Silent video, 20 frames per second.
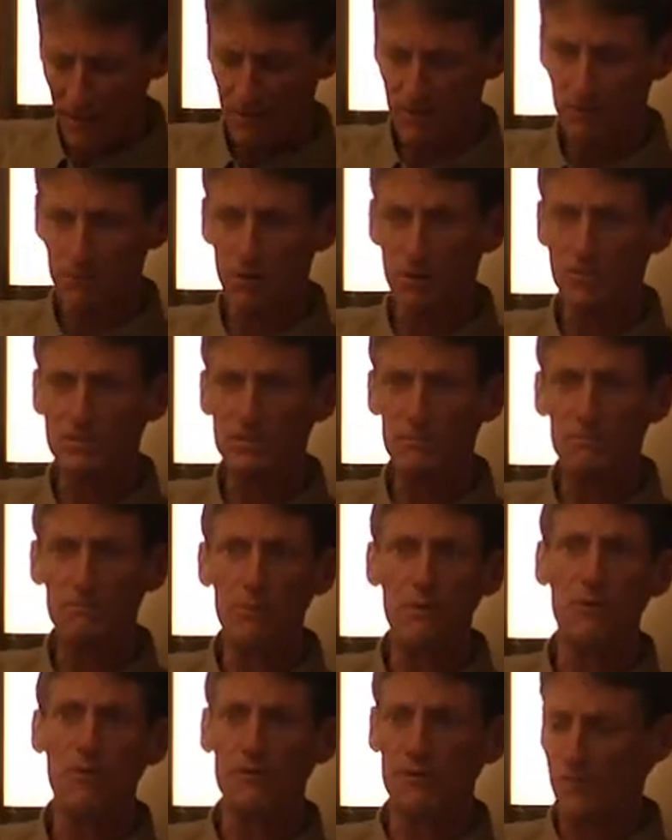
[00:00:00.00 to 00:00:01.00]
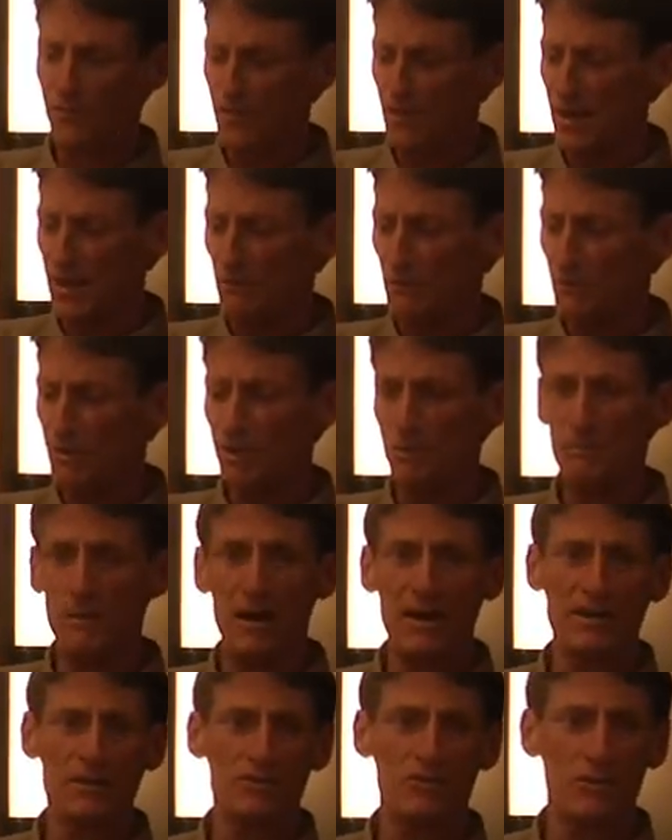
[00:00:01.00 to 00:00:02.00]
The most important thing when you're
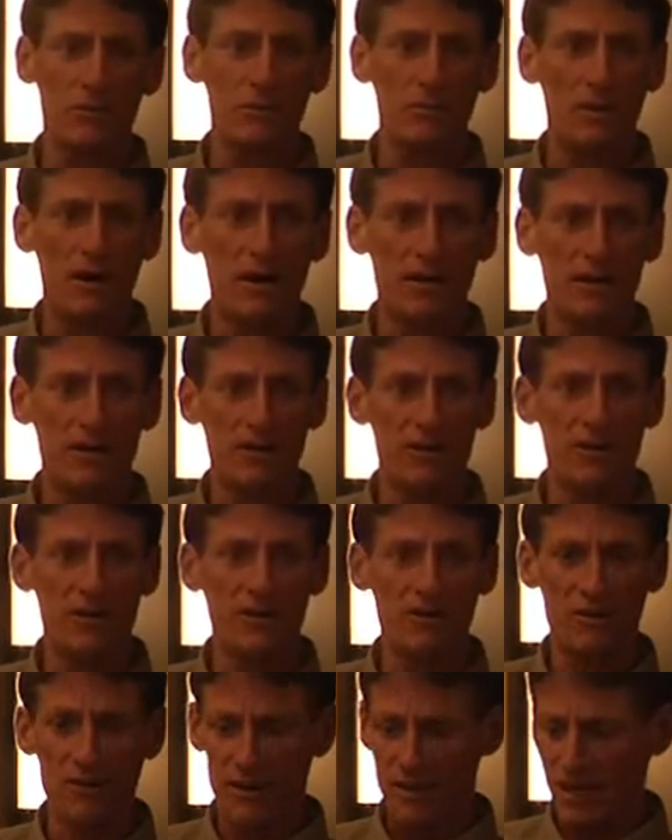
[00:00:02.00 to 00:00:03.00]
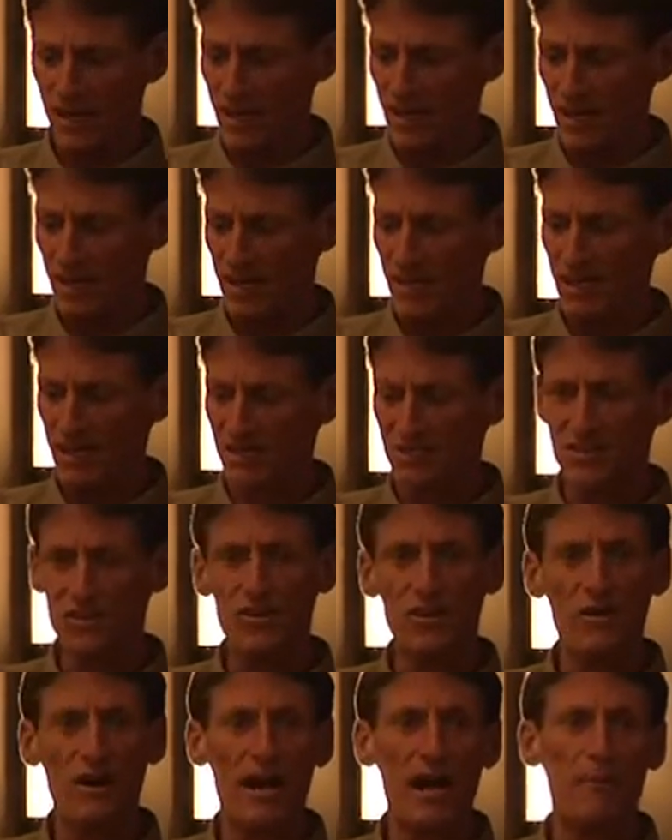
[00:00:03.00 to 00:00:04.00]
buying a store-bought cure is to
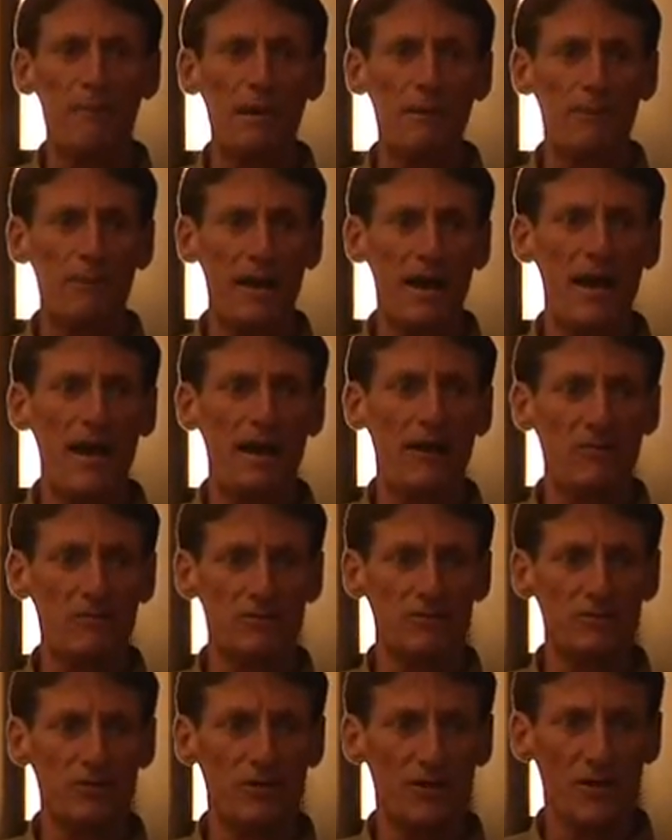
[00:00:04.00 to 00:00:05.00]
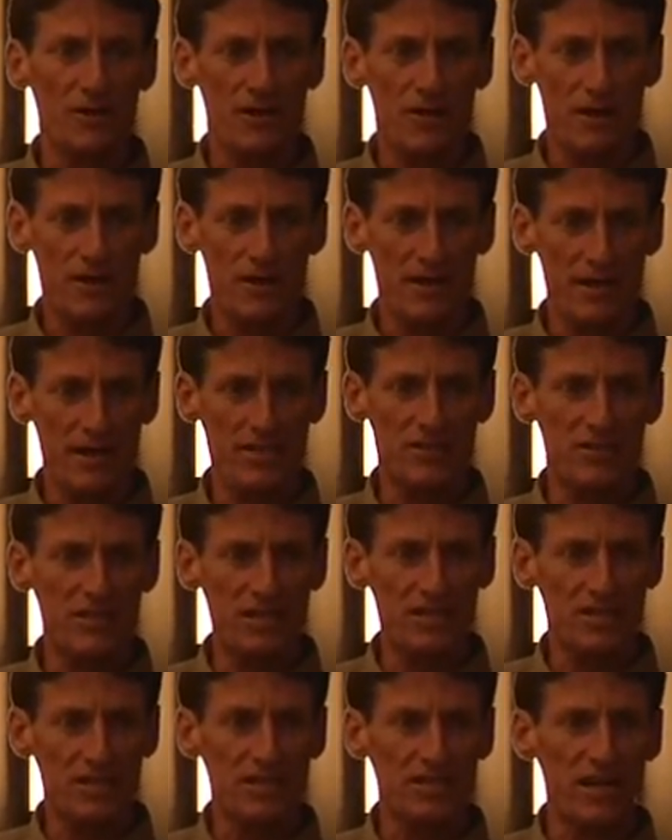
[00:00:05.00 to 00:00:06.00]
know how many pounds each
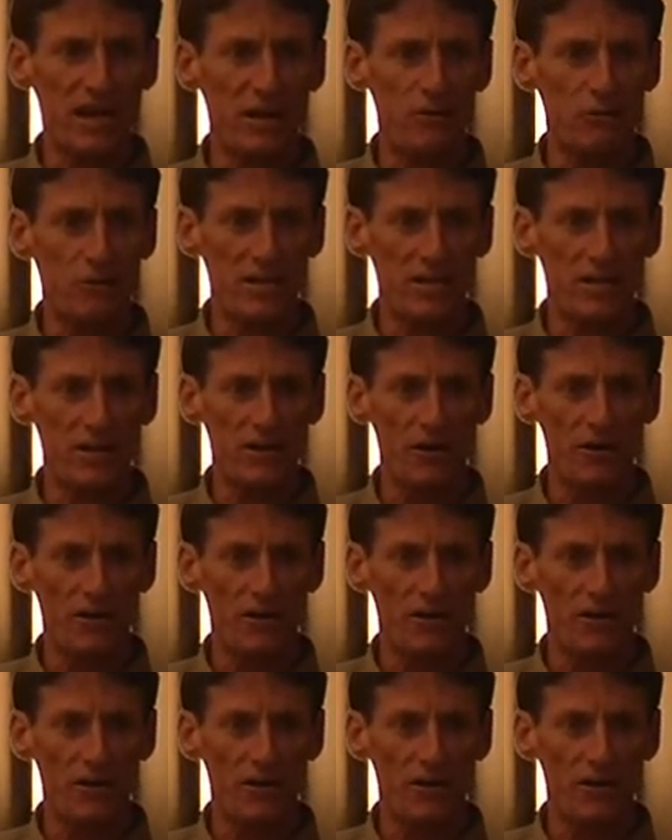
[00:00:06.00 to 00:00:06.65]
container will cure.